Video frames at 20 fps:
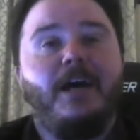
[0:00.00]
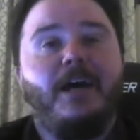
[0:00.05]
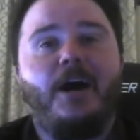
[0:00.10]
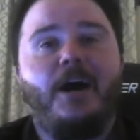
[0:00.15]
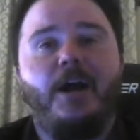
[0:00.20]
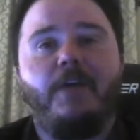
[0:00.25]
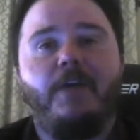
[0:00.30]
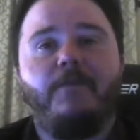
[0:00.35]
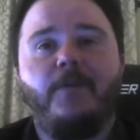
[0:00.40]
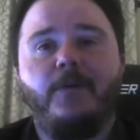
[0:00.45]

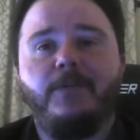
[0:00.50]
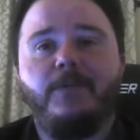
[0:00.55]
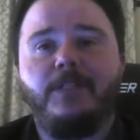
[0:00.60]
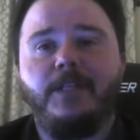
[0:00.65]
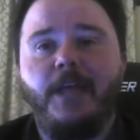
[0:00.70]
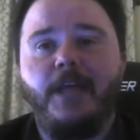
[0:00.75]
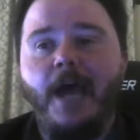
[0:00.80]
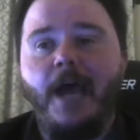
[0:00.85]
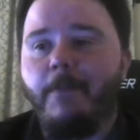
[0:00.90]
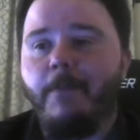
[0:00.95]
iPhones
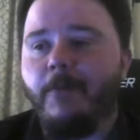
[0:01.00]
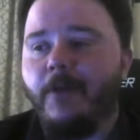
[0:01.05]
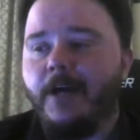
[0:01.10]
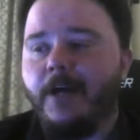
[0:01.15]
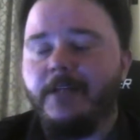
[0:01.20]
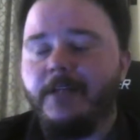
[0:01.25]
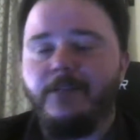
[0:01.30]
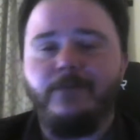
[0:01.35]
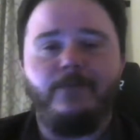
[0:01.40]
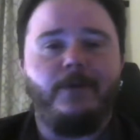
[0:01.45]
and Apple
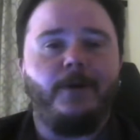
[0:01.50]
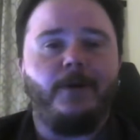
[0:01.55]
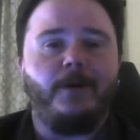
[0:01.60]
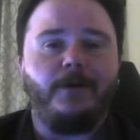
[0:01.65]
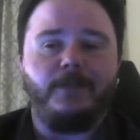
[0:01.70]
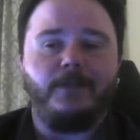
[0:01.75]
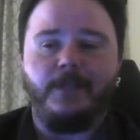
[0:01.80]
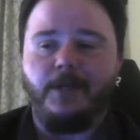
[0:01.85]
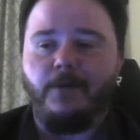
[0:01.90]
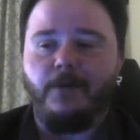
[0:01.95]
iTunes
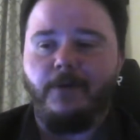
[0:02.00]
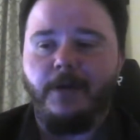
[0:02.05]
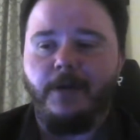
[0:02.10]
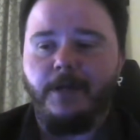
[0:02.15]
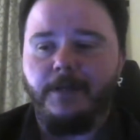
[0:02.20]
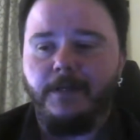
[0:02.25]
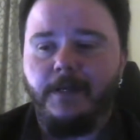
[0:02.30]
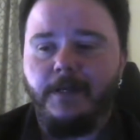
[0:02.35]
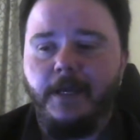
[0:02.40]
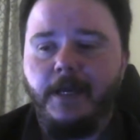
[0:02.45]
cards, they go
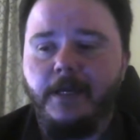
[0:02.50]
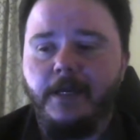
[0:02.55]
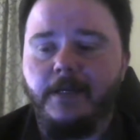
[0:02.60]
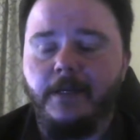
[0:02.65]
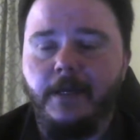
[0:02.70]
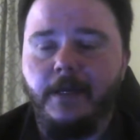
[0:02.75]
hand in hand.